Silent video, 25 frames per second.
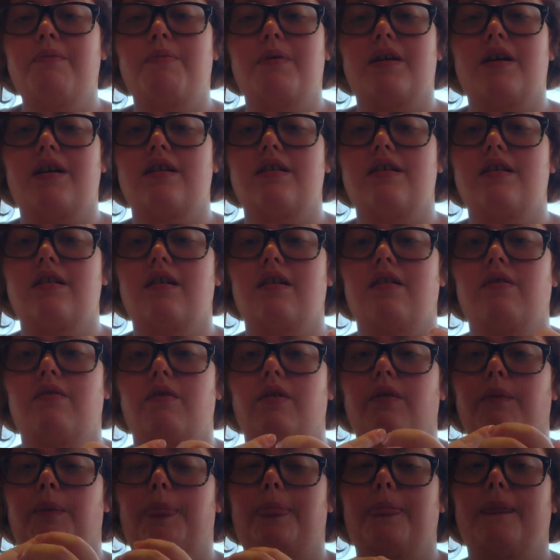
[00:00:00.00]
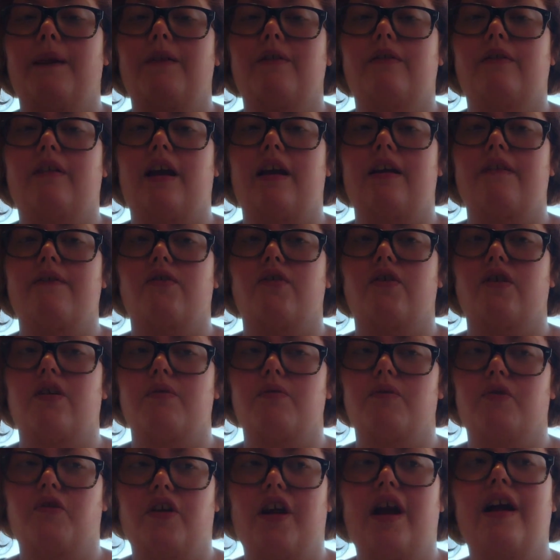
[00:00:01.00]
Because, well, take it for
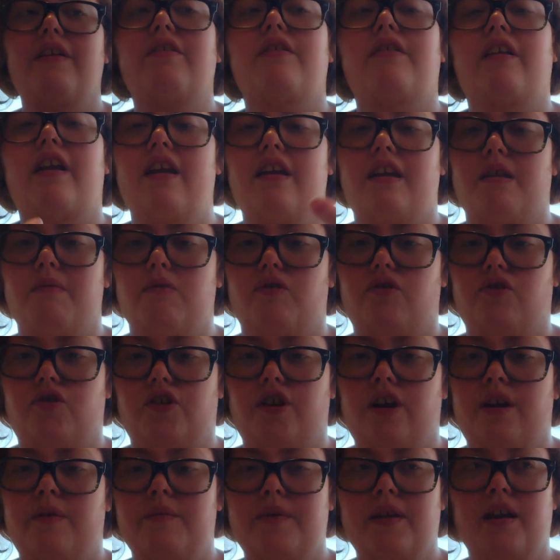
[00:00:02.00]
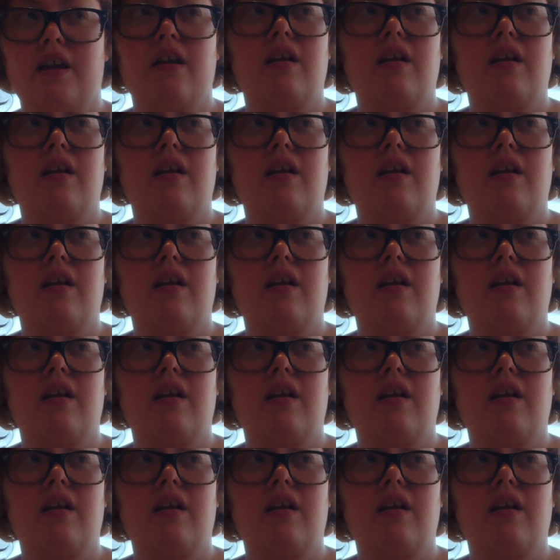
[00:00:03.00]
chemistry. I had to take chemistry.